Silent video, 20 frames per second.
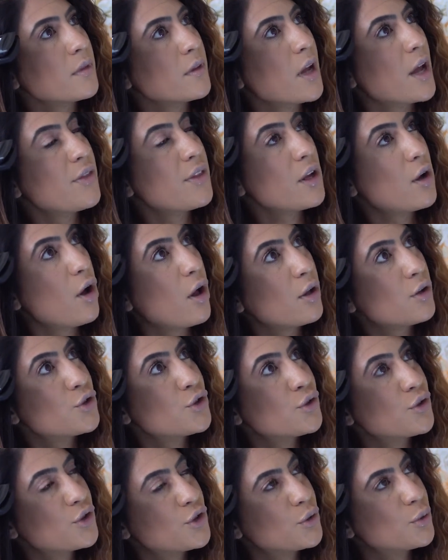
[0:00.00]
I think all
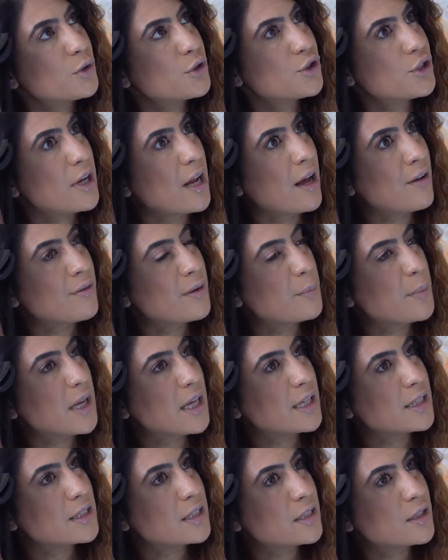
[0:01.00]
tools should have it
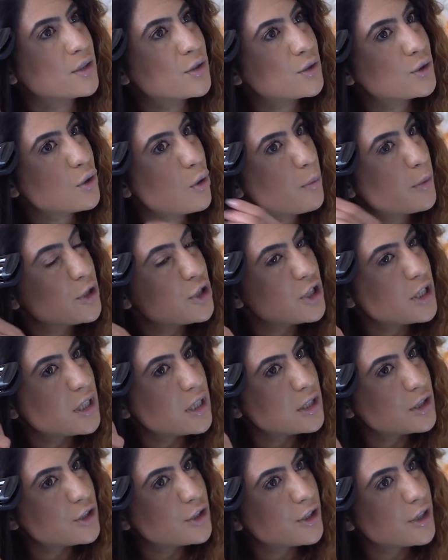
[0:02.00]
because it is so much
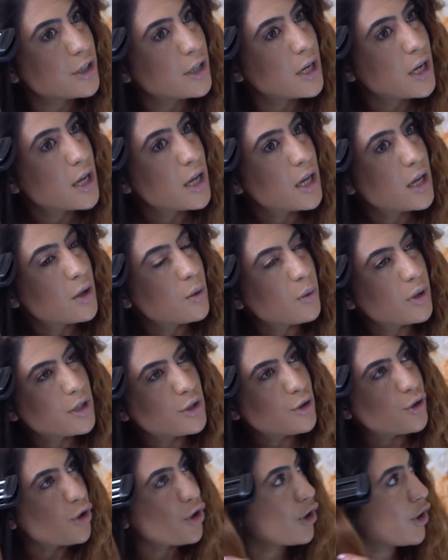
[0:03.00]
easier when
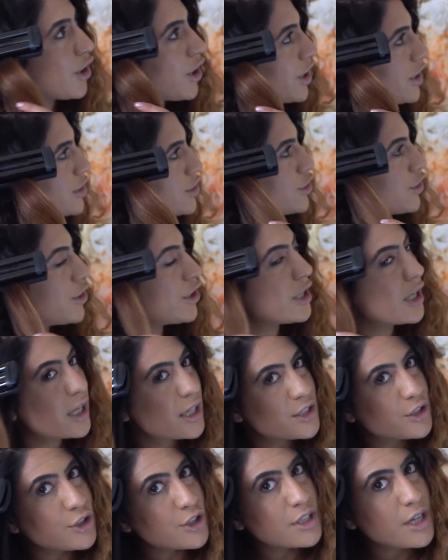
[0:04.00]
you're turning
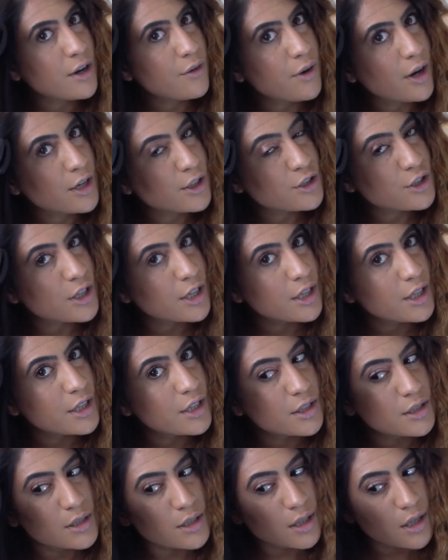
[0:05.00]
certain
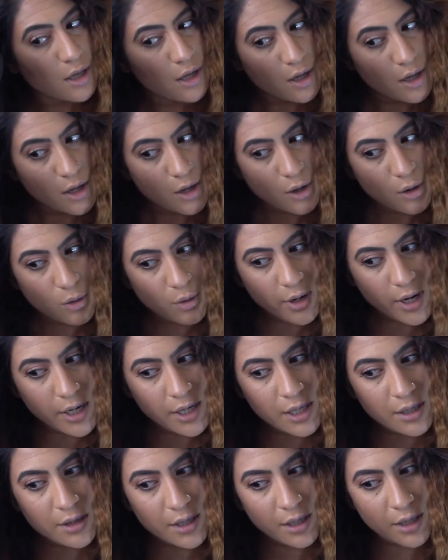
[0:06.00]
directions or
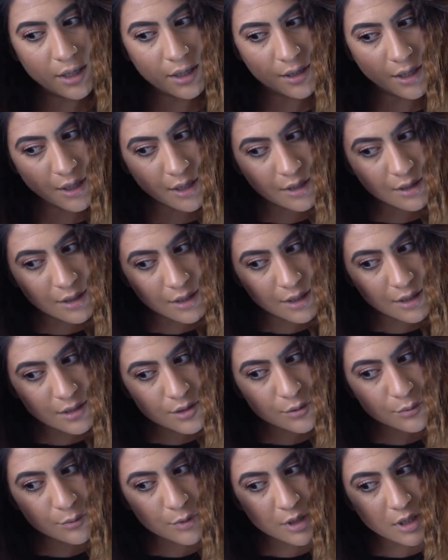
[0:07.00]
anything like that. I think
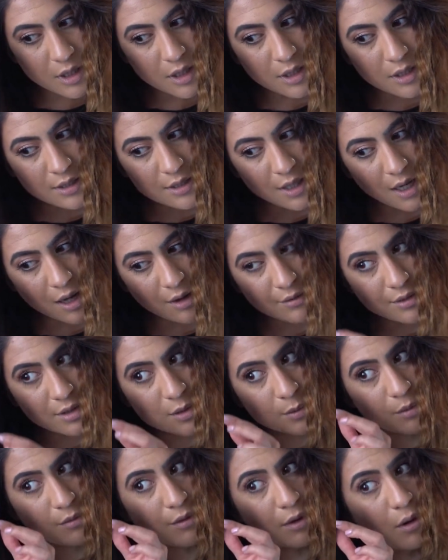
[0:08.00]
it's really good to have a
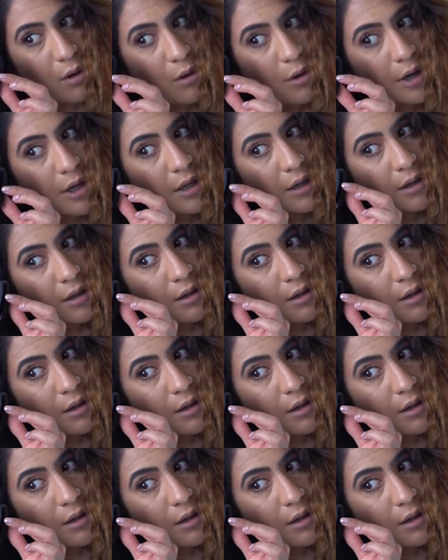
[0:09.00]
swivel cord.